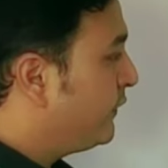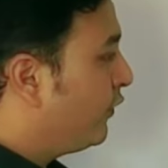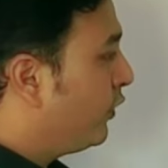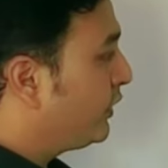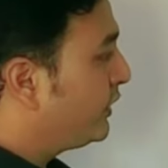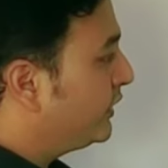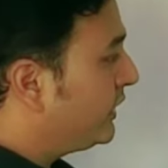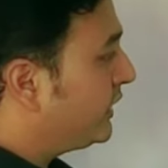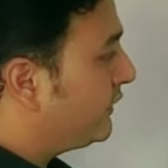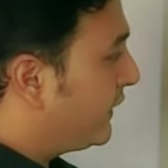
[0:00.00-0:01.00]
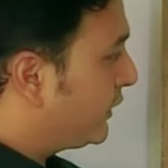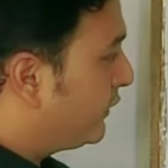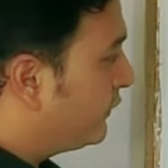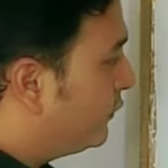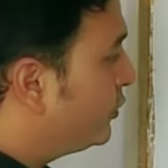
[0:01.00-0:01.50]
for turning effect
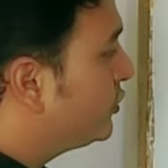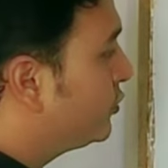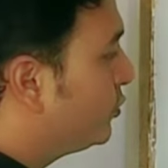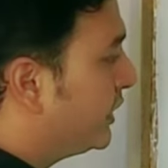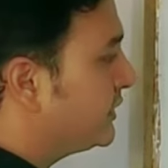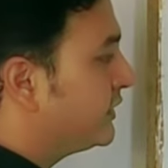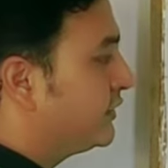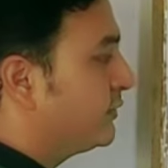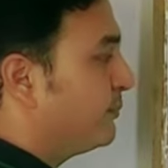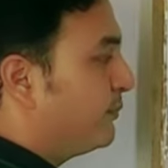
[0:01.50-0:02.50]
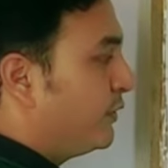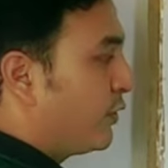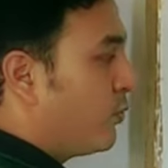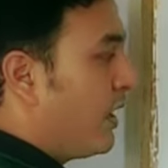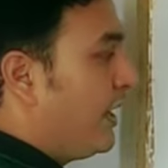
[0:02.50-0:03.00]
of force, two things is
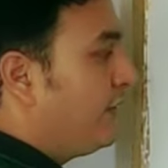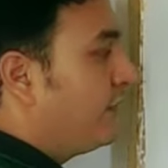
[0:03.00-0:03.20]
required.